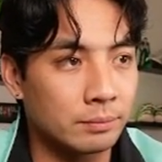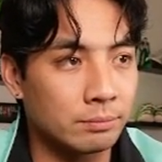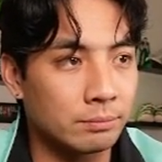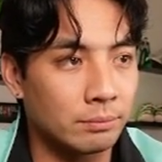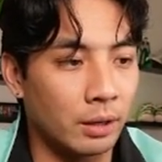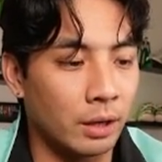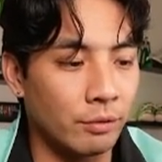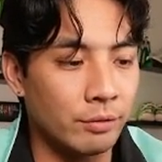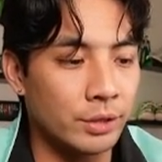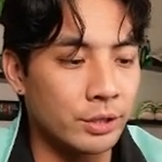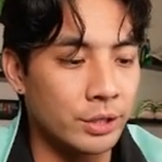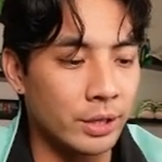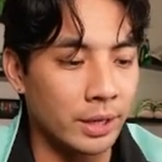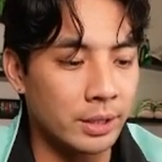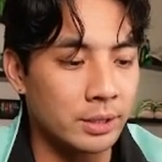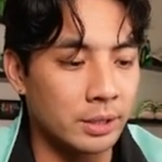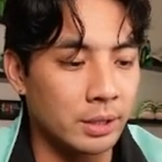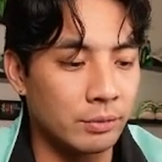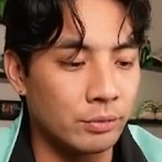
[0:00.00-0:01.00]
Marvin
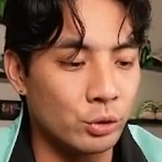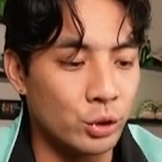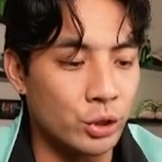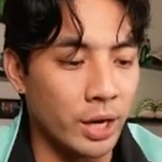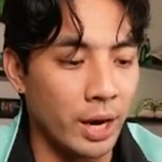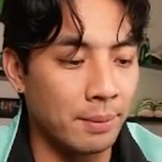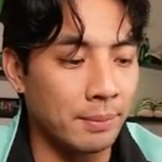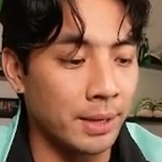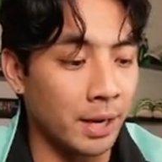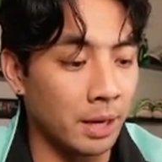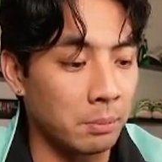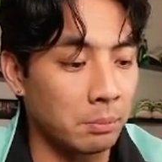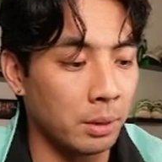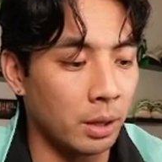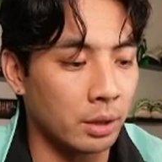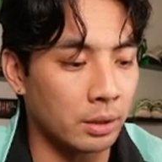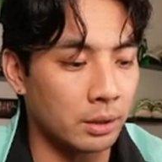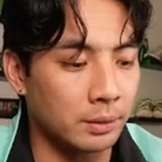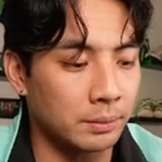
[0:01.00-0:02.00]
Jackson gives you jamming and
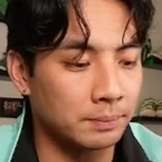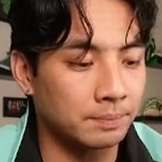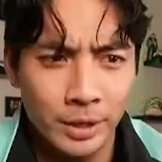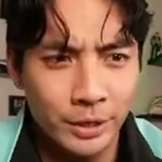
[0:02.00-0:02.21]
blocker.